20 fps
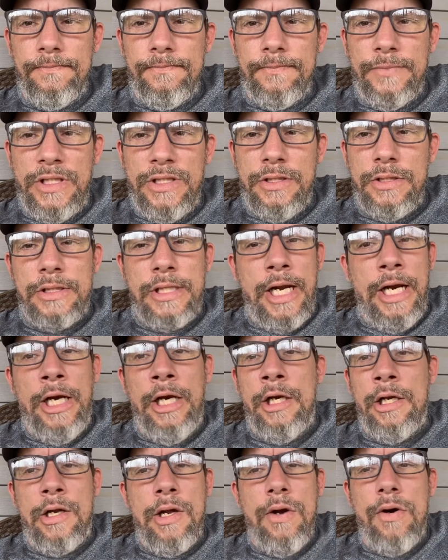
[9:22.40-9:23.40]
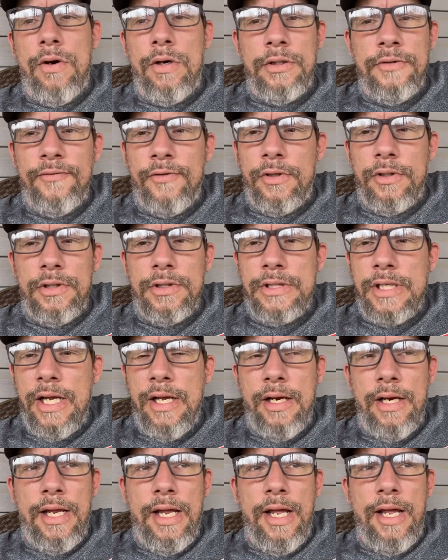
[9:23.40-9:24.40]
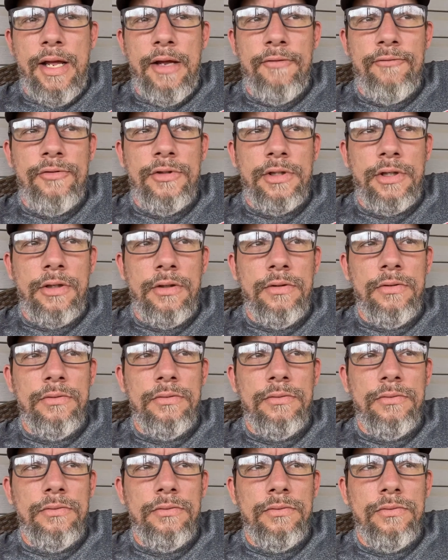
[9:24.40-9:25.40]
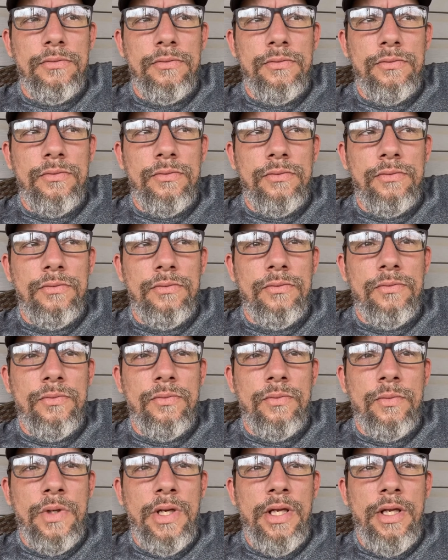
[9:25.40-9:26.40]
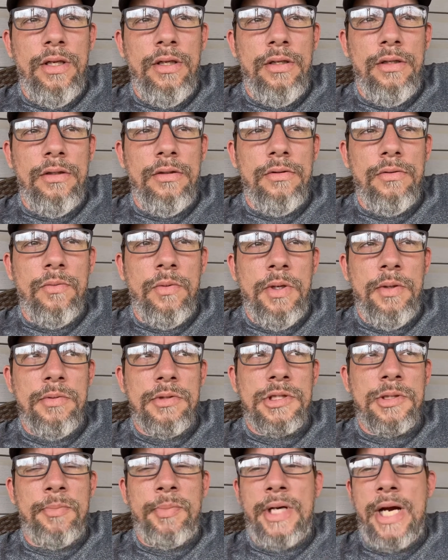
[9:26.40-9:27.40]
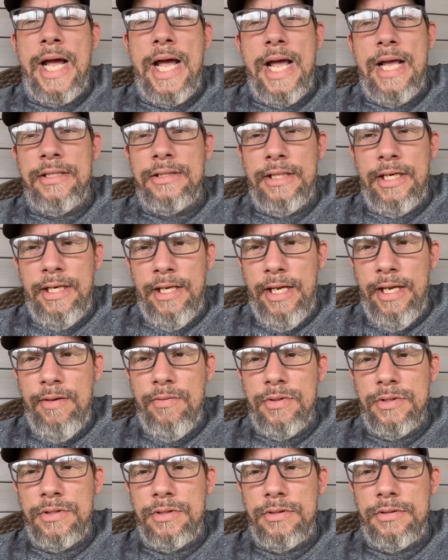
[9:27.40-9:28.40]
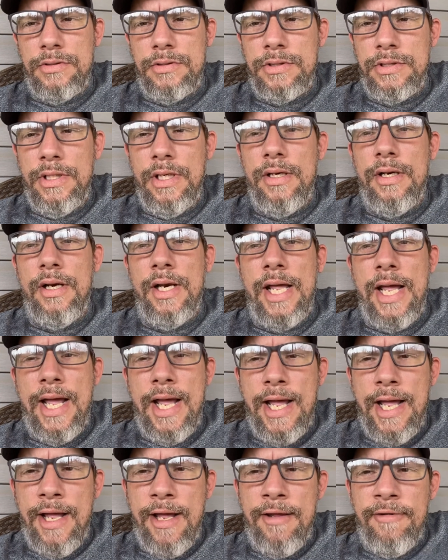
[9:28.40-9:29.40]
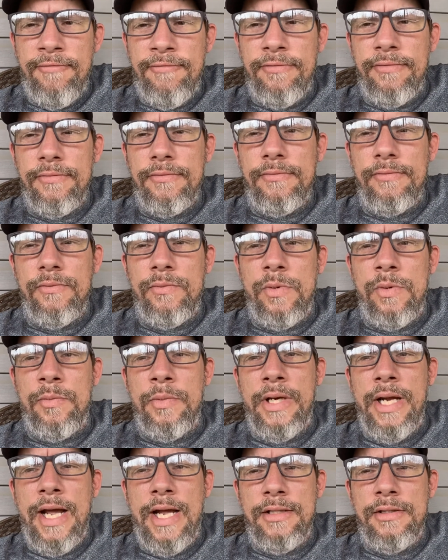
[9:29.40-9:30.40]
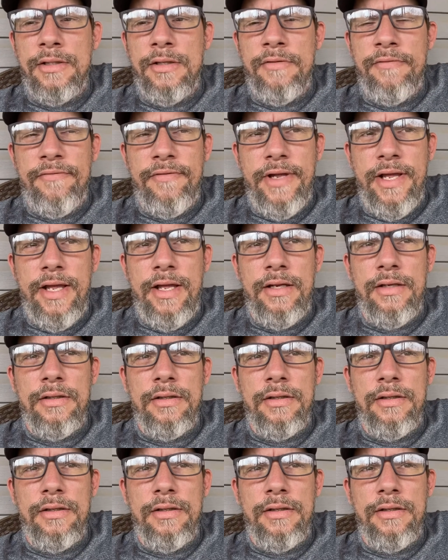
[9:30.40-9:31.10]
just ain't in the cards for it to stay alive. So we were surprised that he was still alive when we got to the vet,